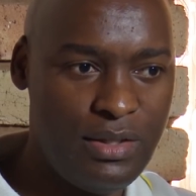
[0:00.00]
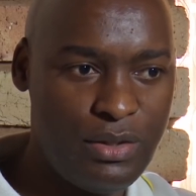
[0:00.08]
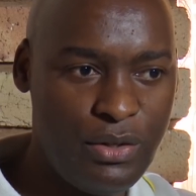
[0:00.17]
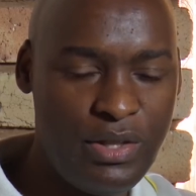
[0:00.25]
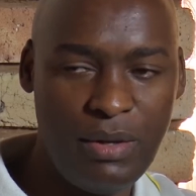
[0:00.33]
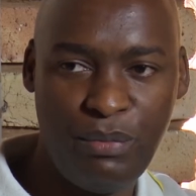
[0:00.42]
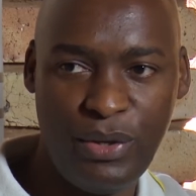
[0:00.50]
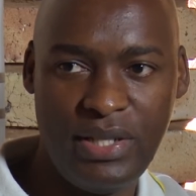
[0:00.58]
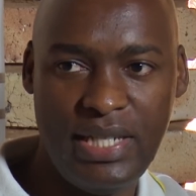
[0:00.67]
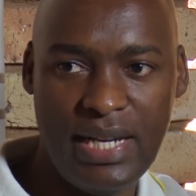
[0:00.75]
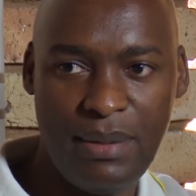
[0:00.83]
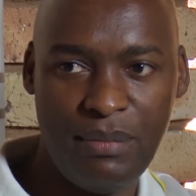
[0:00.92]
on the
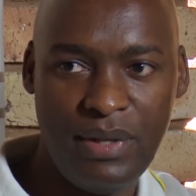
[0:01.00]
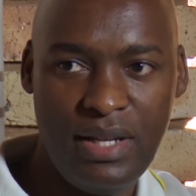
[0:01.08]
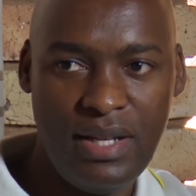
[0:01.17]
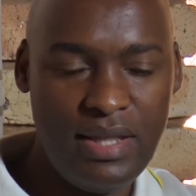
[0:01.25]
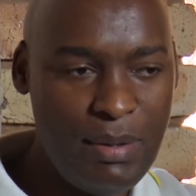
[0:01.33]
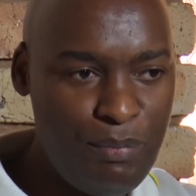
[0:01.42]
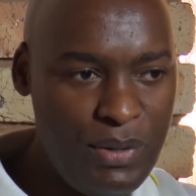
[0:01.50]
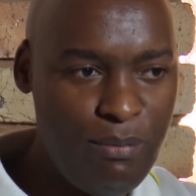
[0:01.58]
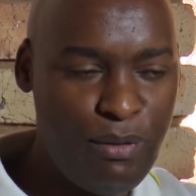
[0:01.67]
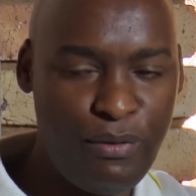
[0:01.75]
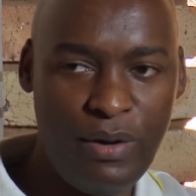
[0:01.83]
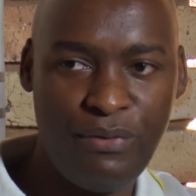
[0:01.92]
podium, the
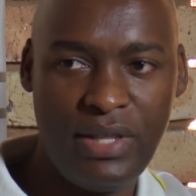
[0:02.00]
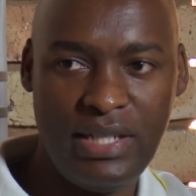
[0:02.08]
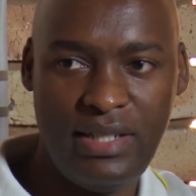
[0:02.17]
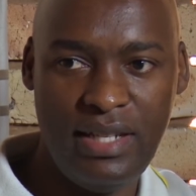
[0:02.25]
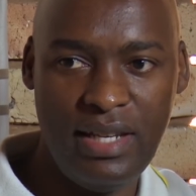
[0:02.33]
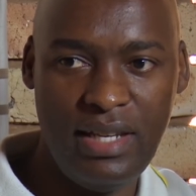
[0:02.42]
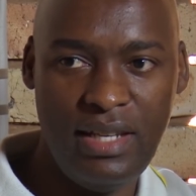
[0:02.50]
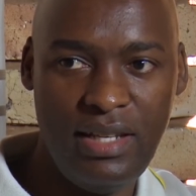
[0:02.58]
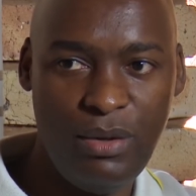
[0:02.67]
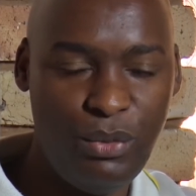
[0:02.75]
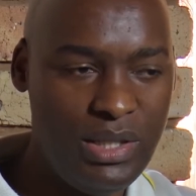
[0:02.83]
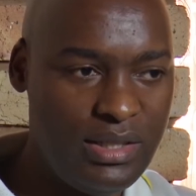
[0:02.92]
people of the
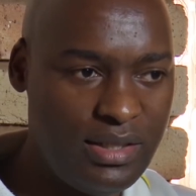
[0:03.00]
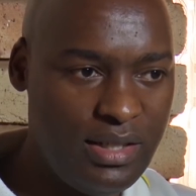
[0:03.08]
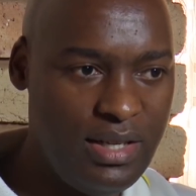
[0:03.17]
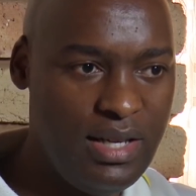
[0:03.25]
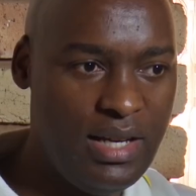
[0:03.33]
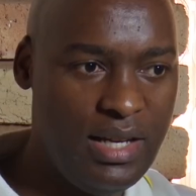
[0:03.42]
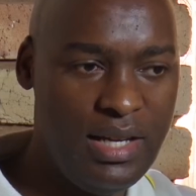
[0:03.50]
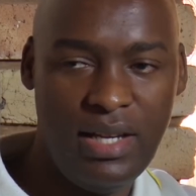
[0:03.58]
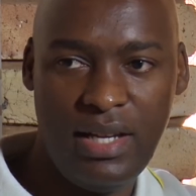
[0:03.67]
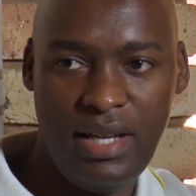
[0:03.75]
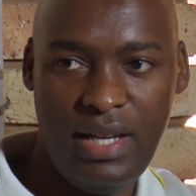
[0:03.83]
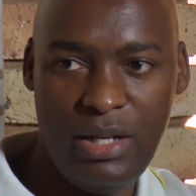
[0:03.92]
DA will cheer
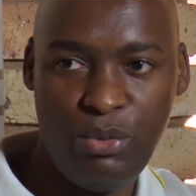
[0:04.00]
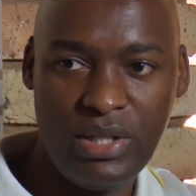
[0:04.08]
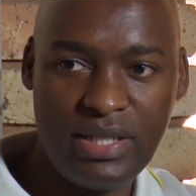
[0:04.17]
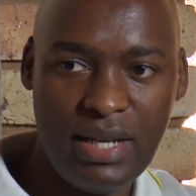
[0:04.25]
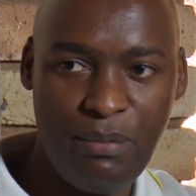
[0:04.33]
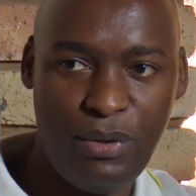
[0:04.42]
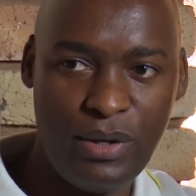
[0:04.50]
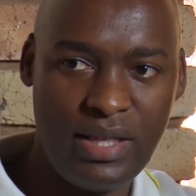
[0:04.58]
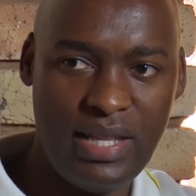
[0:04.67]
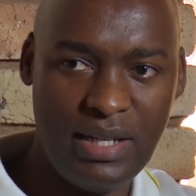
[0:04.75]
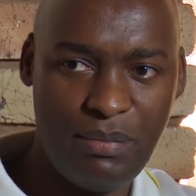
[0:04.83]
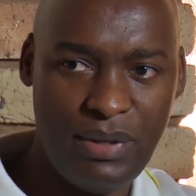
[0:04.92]
and will
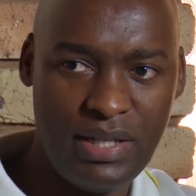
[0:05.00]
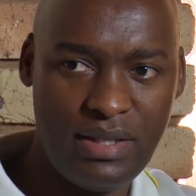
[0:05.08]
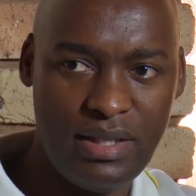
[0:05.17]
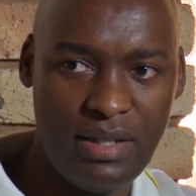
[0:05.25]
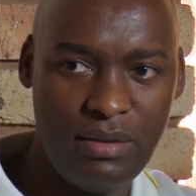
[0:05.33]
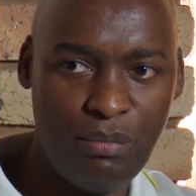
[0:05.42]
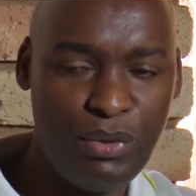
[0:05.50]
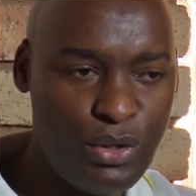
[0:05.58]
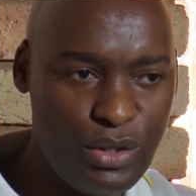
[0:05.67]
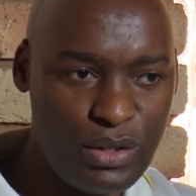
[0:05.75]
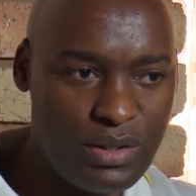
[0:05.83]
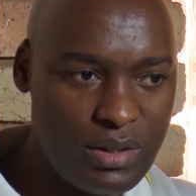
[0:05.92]
support that person
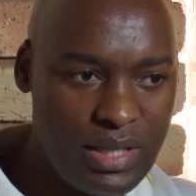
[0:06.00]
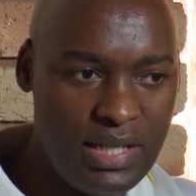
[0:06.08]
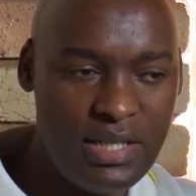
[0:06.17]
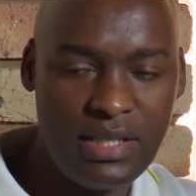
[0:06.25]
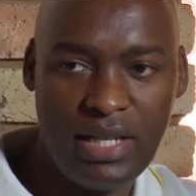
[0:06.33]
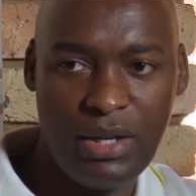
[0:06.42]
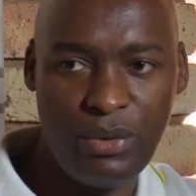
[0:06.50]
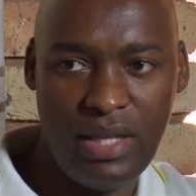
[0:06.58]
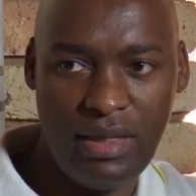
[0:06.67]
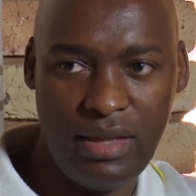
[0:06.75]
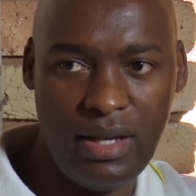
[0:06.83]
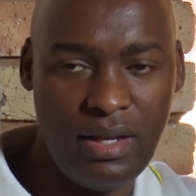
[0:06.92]
because that is how
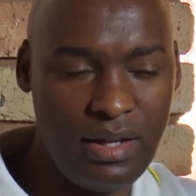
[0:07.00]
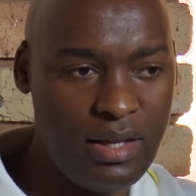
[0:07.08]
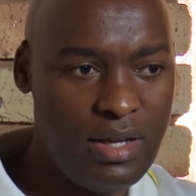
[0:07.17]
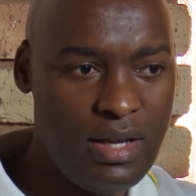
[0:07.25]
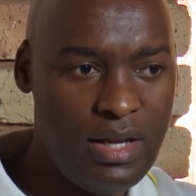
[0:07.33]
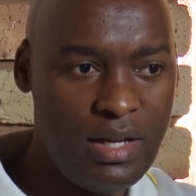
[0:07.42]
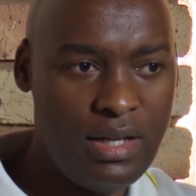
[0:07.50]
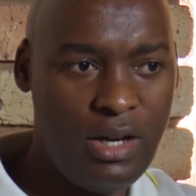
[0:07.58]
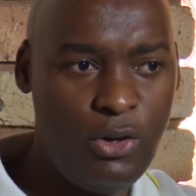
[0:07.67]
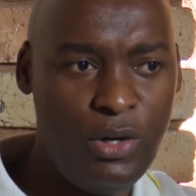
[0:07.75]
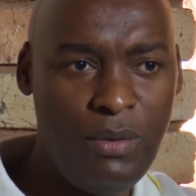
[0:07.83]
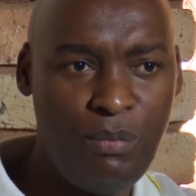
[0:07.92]
they think.
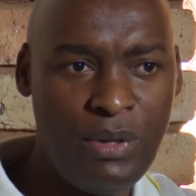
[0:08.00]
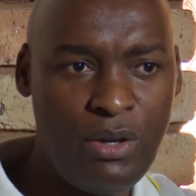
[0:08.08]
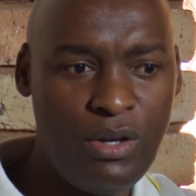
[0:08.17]
Now, it